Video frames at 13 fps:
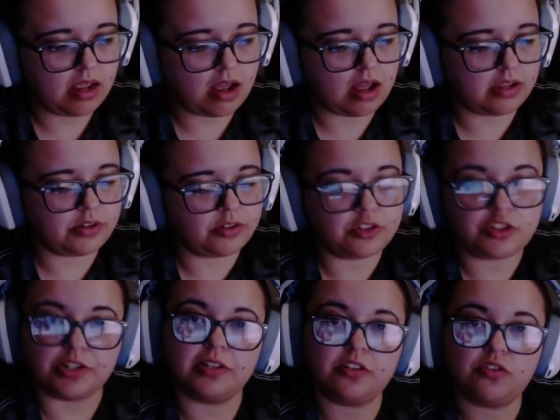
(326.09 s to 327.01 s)
You can
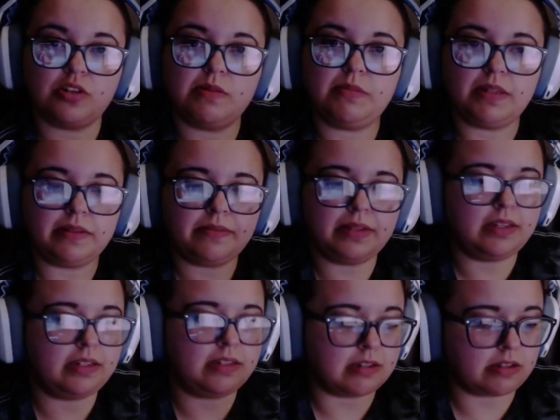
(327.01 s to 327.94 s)
share the stream. Give the
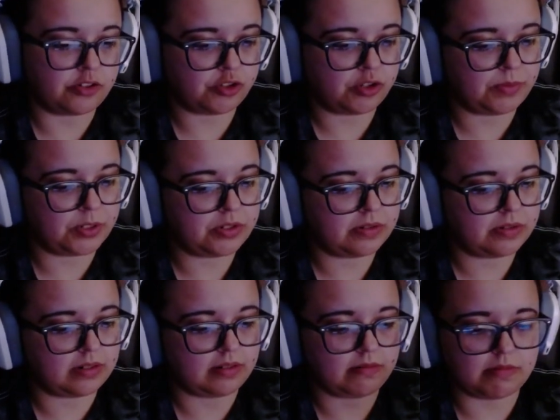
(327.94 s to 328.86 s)
link to other streamers
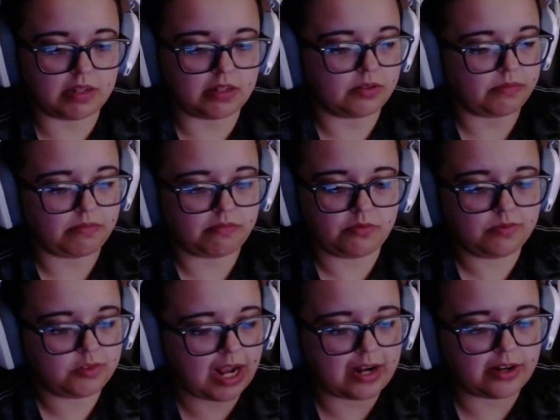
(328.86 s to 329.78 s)
or other
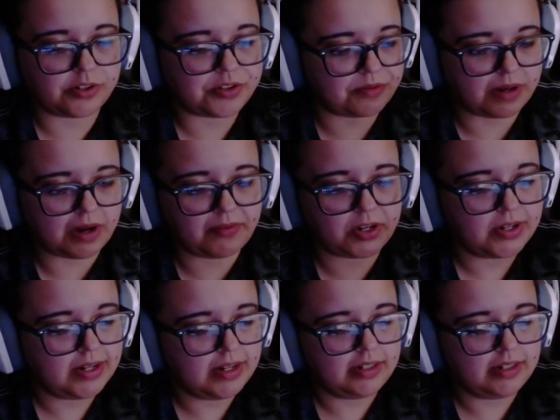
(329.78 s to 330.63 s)
chatters or whatever.